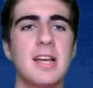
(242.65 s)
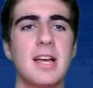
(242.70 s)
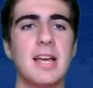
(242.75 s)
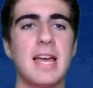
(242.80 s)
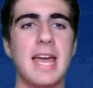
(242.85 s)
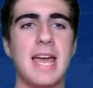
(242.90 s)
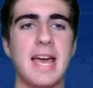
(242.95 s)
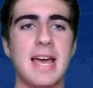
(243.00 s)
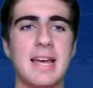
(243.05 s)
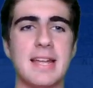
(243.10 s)

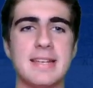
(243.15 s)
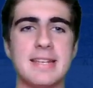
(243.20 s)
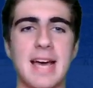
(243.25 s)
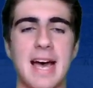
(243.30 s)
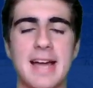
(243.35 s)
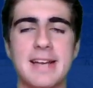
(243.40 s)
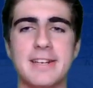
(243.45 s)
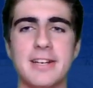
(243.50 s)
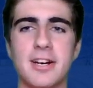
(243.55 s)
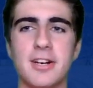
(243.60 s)
and
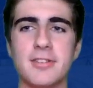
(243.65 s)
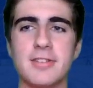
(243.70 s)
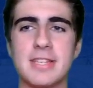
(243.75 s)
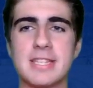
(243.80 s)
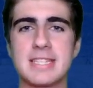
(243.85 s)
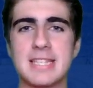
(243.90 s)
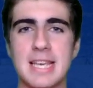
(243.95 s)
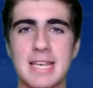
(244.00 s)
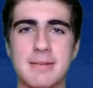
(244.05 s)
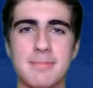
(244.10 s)
I know the
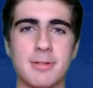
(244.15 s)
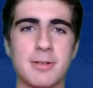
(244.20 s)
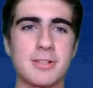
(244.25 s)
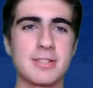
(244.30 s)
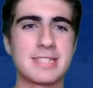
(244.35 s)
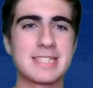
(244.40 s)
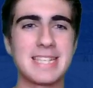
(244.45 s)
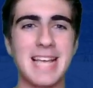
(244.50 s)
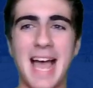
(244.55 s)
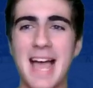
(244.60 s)

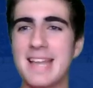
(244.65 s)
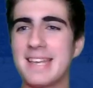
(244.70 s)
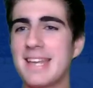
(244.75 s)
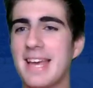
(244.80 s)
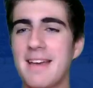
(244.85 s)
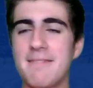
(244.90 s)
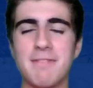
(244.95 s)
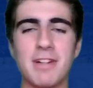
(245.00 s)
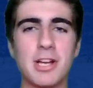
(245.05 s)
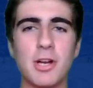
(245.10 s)
Sabres kind
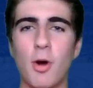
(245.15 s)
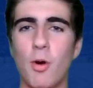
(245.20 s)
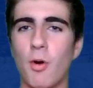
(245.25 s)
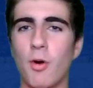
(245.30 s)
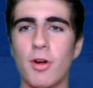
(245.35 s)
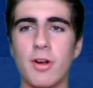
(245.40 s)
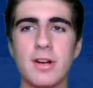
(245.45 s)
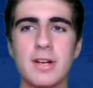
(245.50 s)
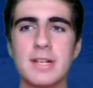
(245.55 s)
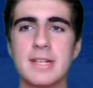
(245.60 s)
of have a
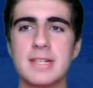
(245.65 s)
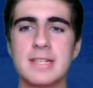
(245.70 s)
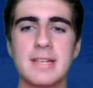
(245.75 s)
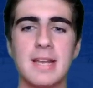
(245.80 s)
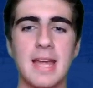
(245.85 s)
core